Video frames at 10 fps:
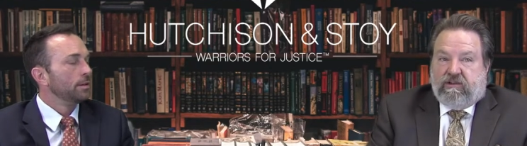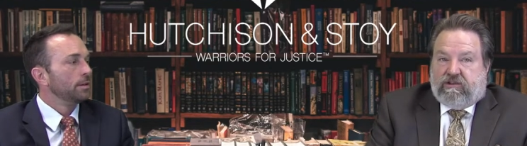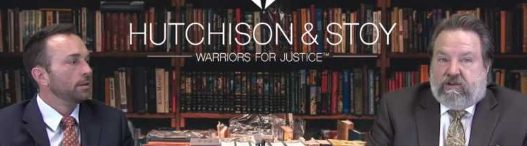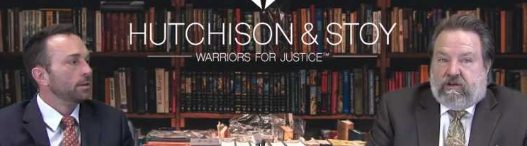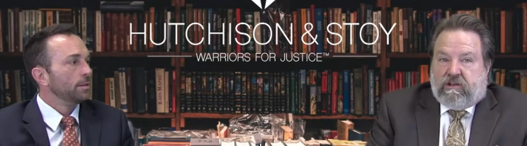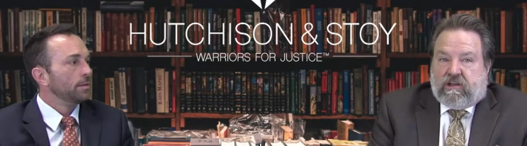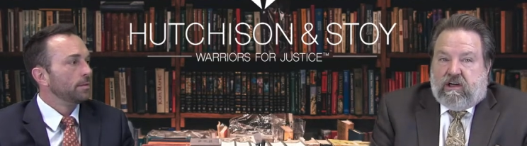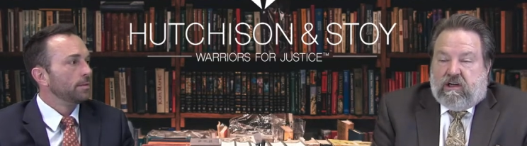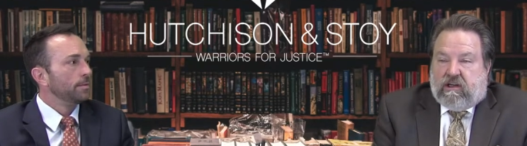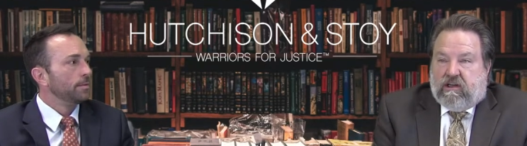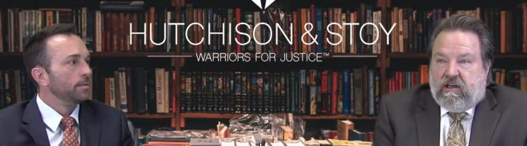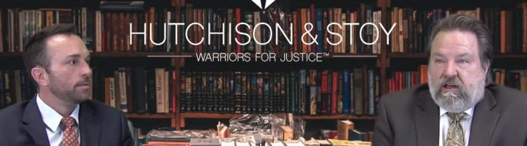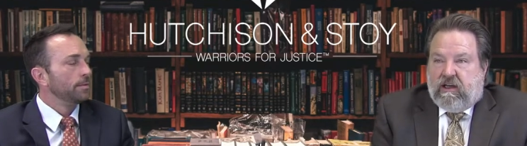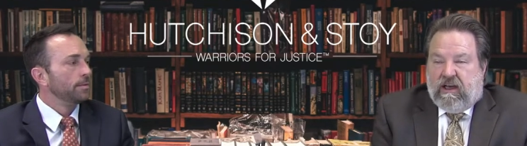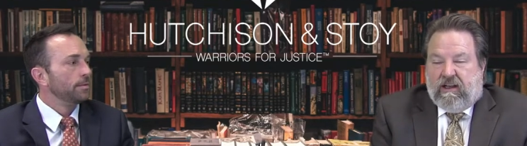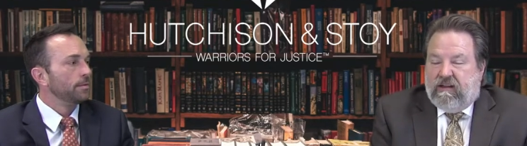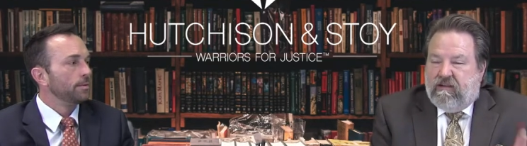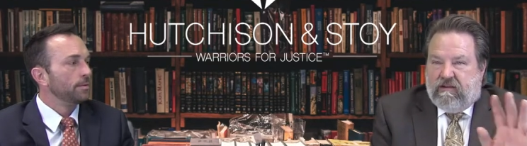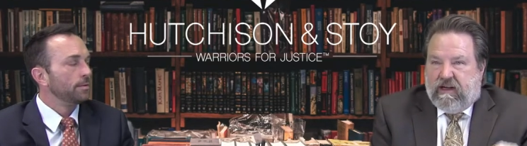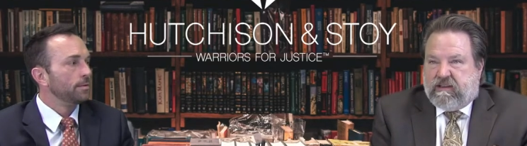Speaker 1: jury's hung.
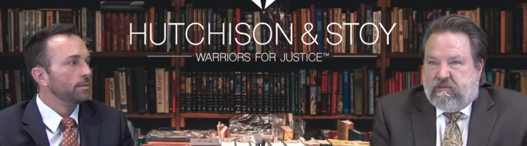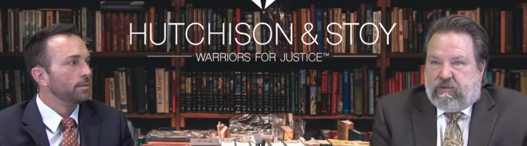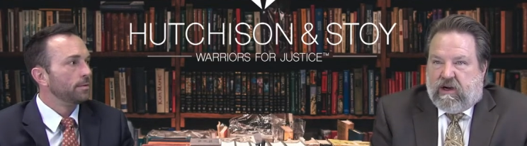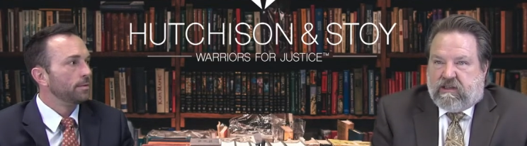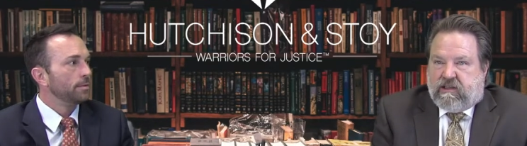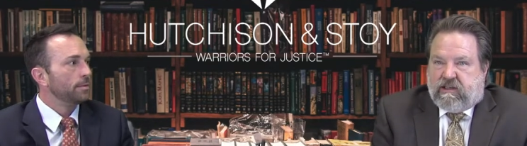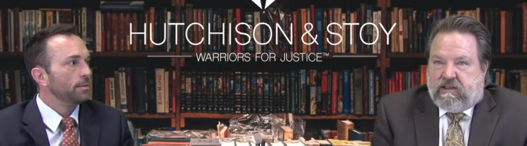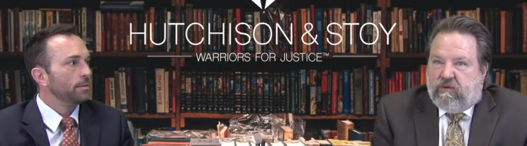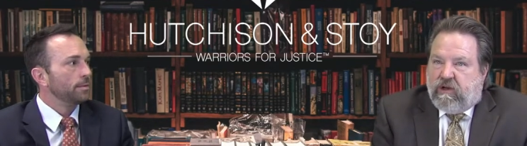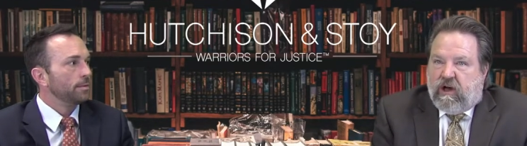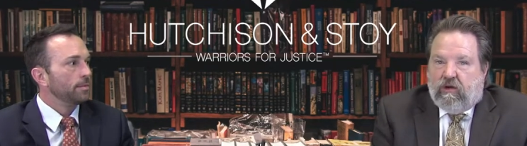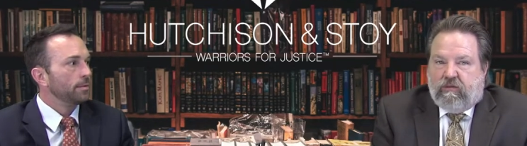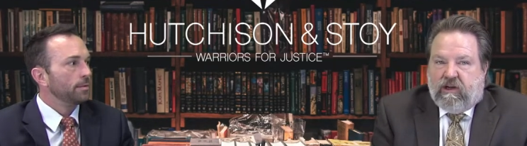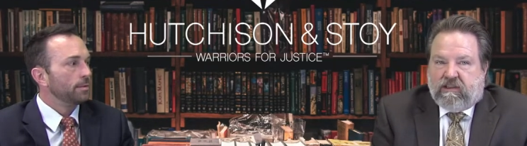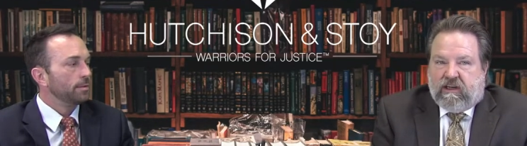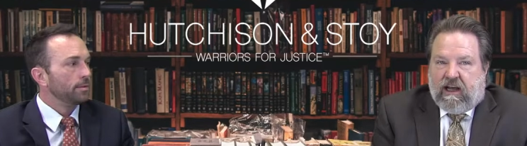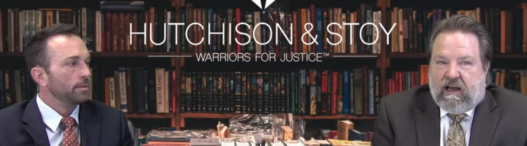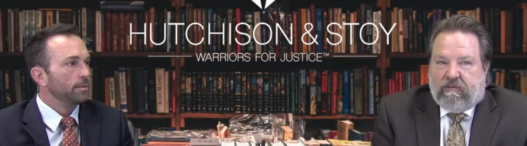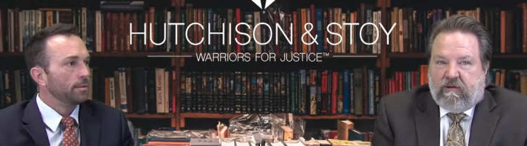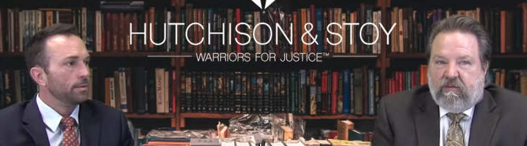And that's a process that we hope doesn't
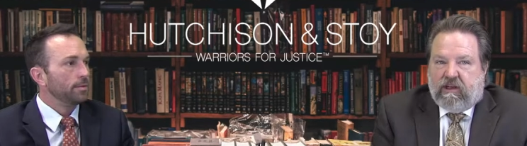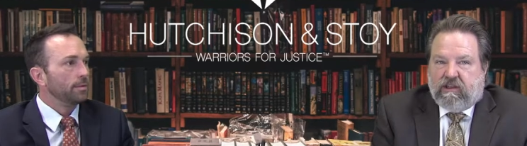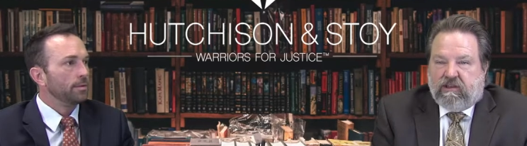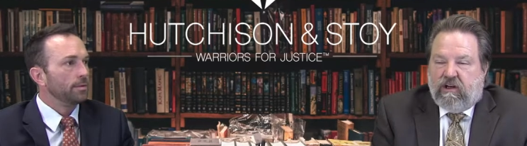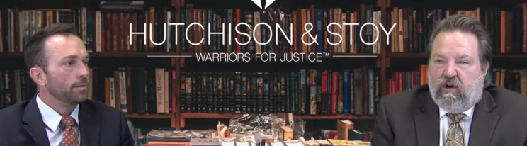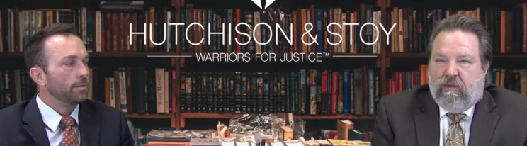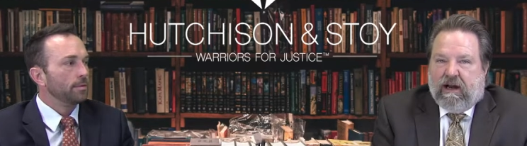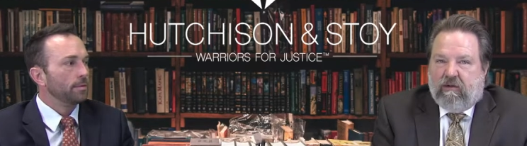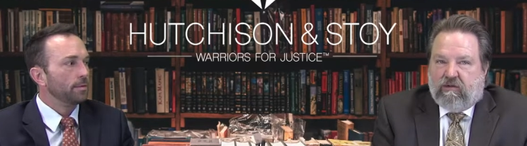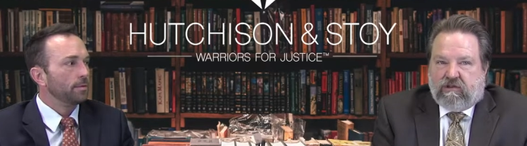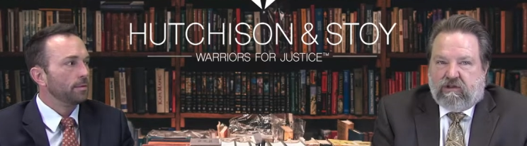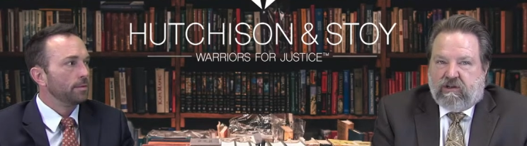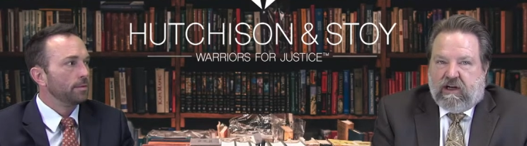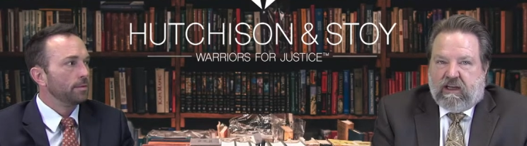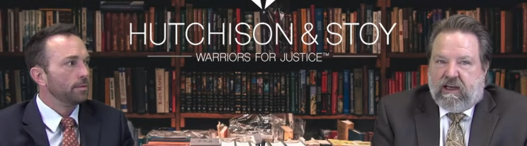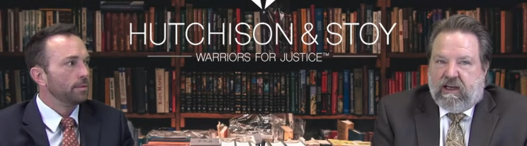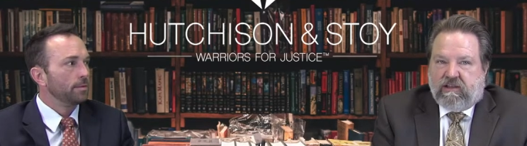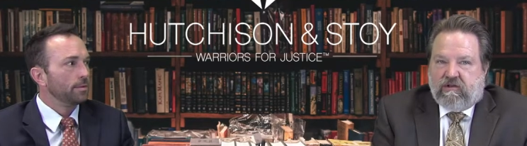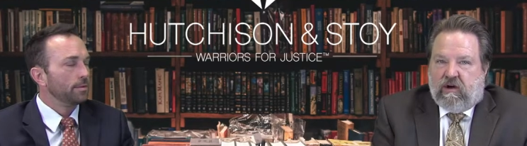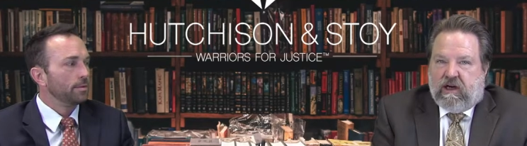happen because nobody wants to try the
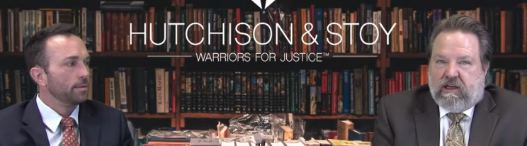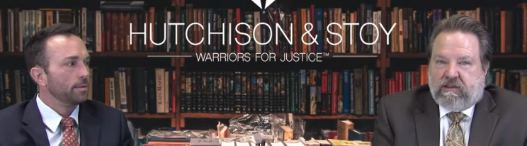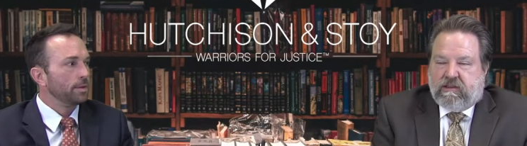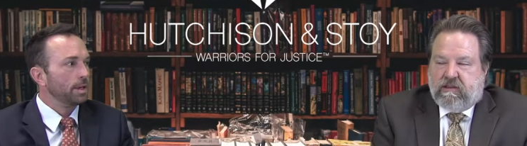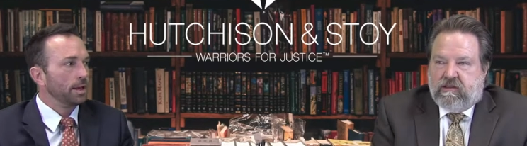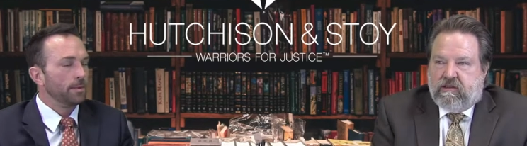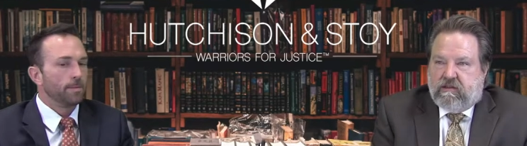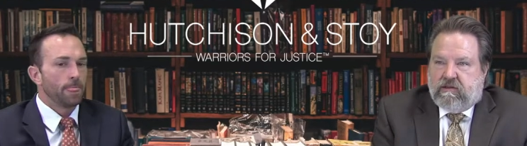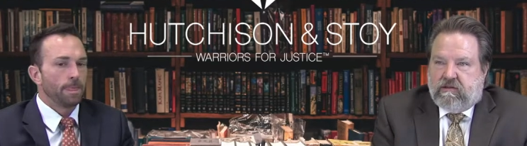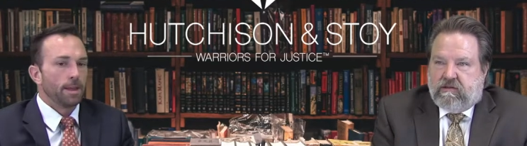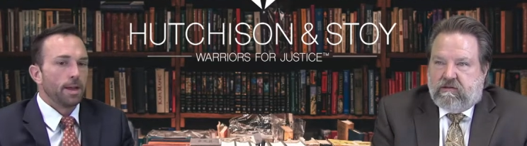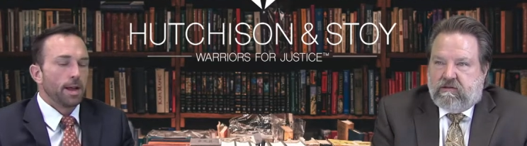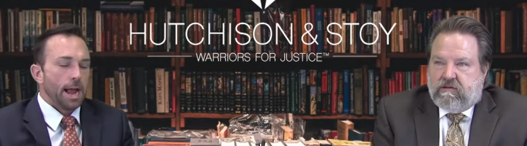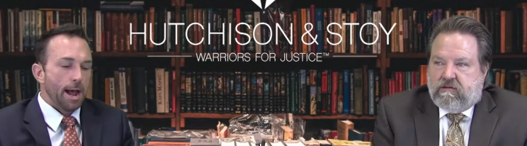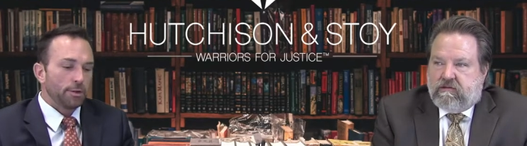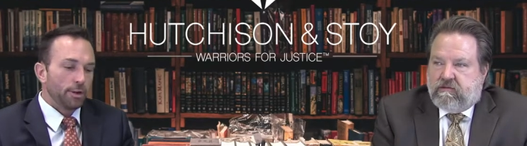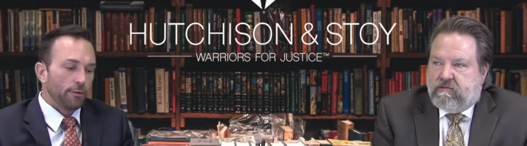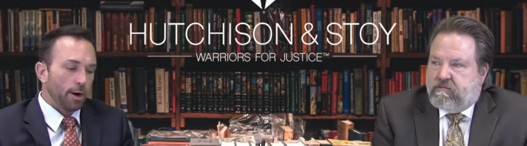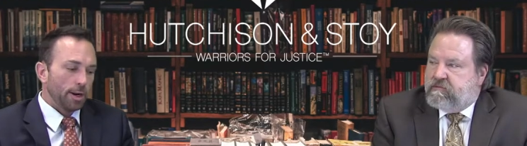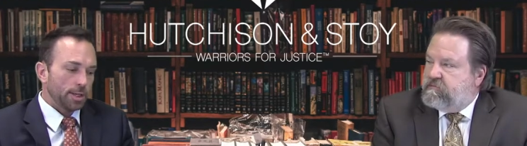case
Speaker 2: twice. Yeah. After the
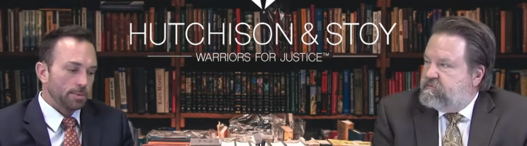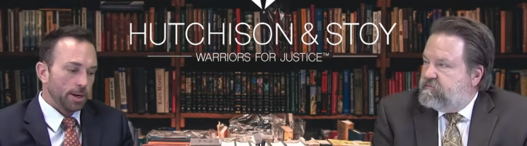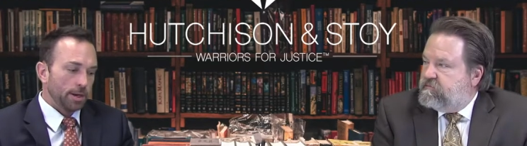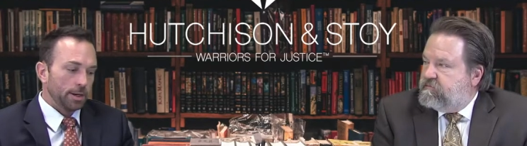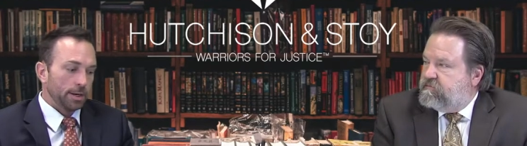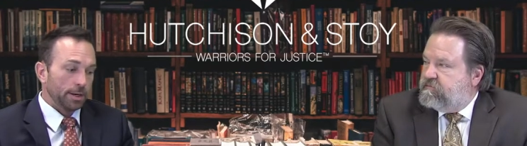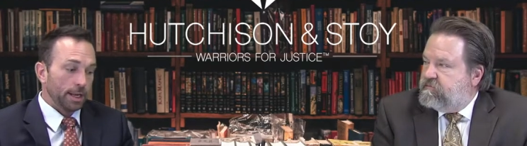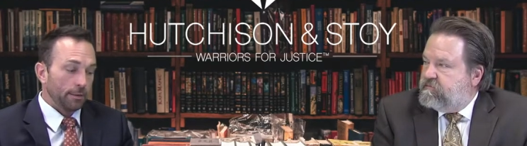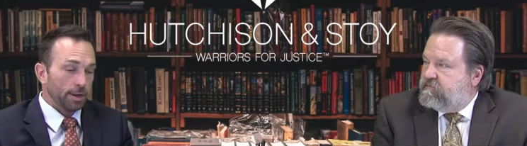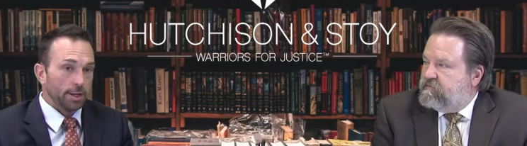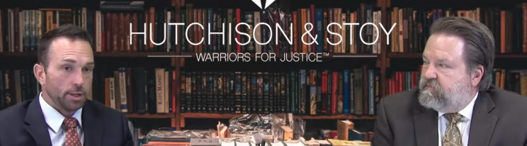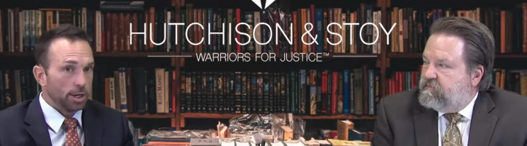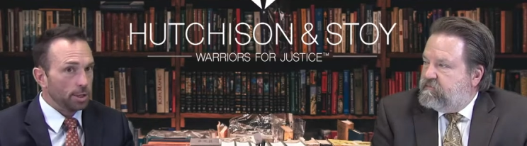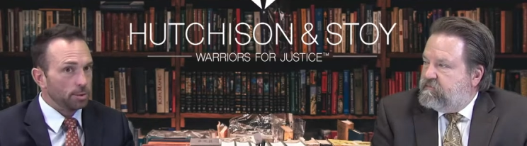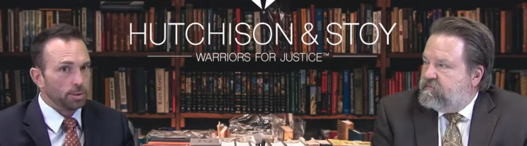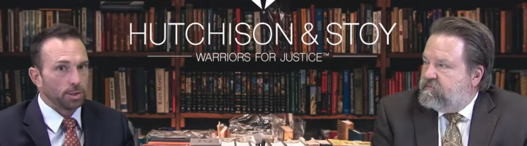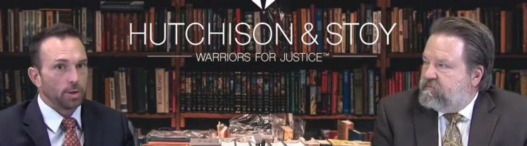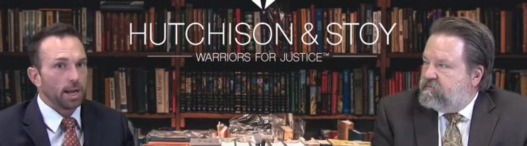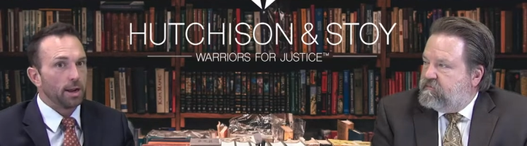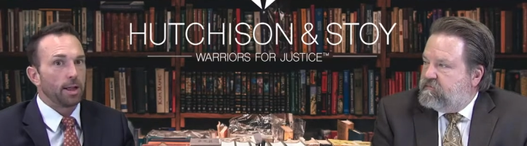verdict's been given, the judge will do
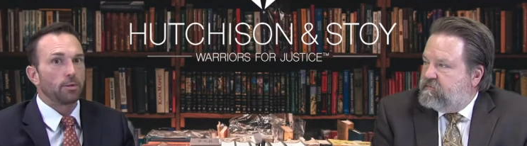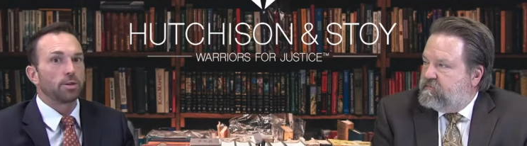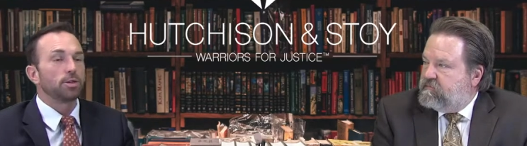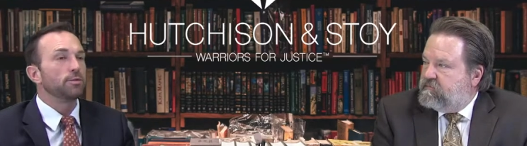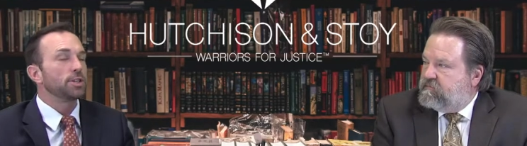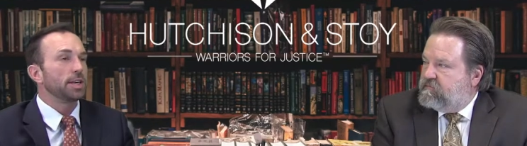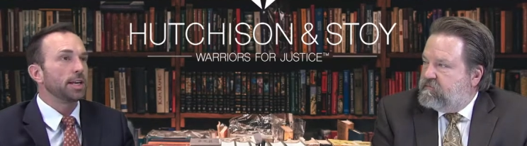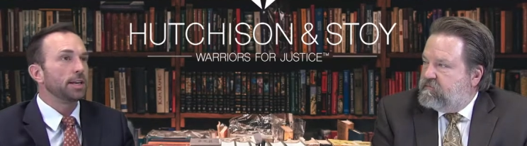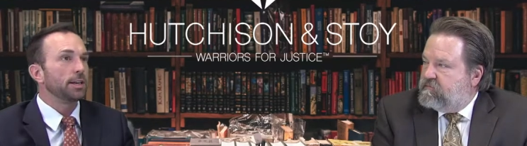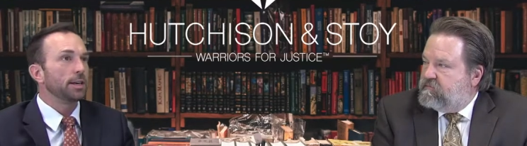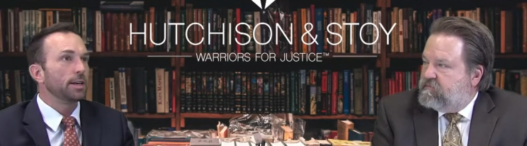kind of like what you've seen